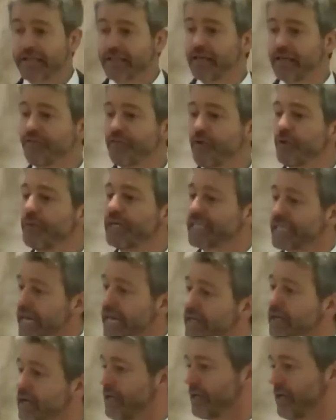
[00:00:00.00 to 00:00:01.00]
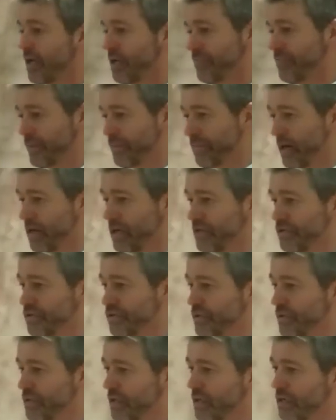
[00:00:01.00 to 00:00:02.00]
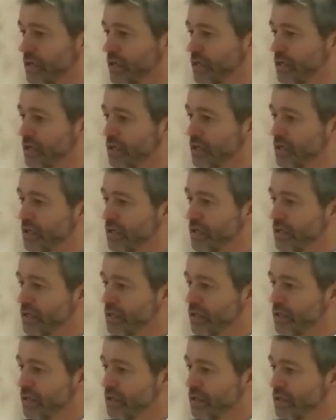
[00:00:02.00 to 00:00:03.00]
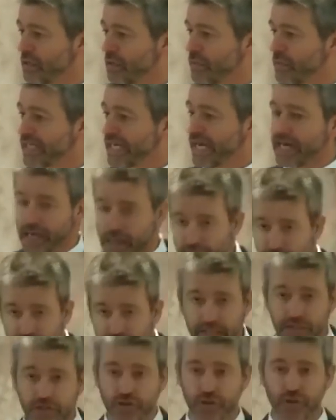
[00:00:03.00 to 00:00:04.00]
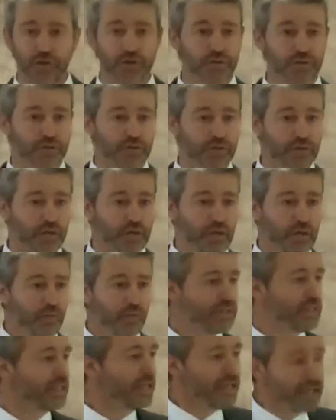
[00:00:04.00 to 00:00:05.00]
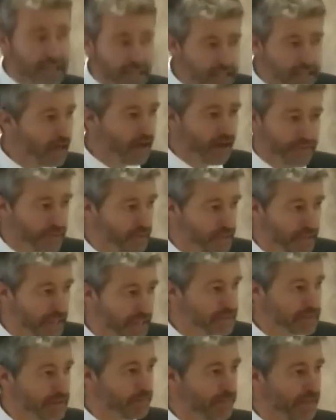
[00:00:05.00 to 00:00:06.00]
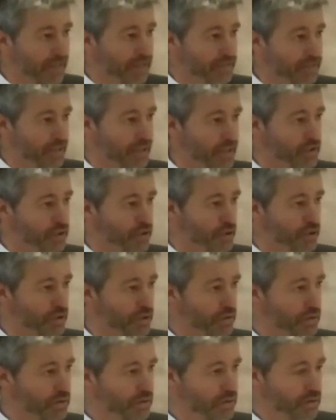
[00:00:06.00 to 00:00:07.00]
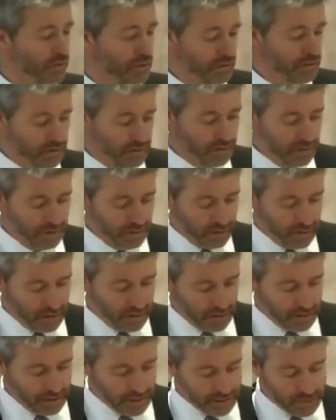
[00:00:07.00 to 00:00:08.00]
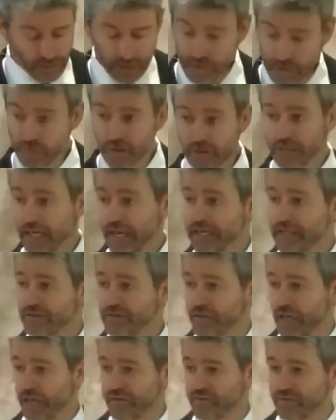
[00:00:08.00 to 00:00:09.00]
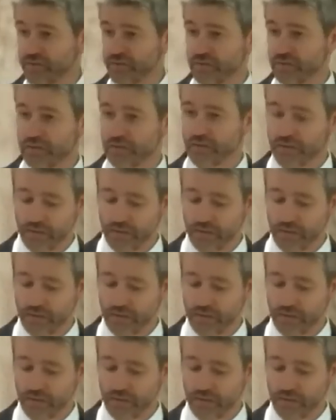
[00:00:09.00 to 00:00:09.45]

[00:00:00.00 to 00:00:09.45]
Therefore, we cannot compromise. We cannot make a truce with any other lesser message. And that's why the world hates us.